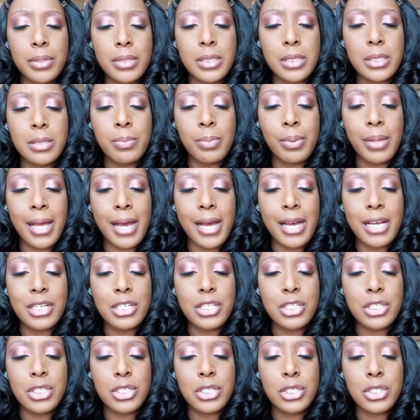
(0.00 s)

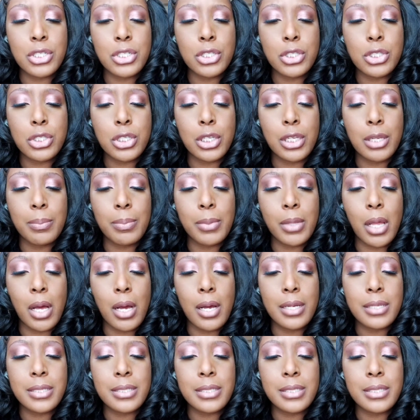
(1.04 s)
Splash Lip
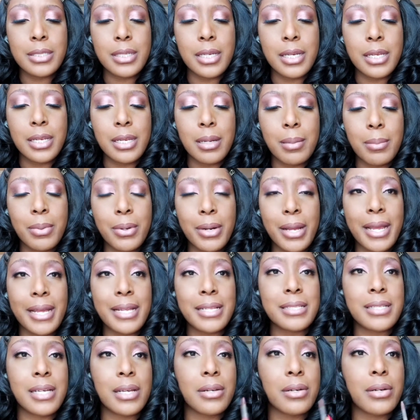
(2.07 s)
Gloss in number
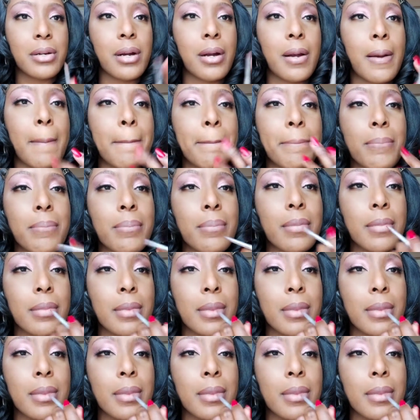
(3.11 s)
8 Tender Heart.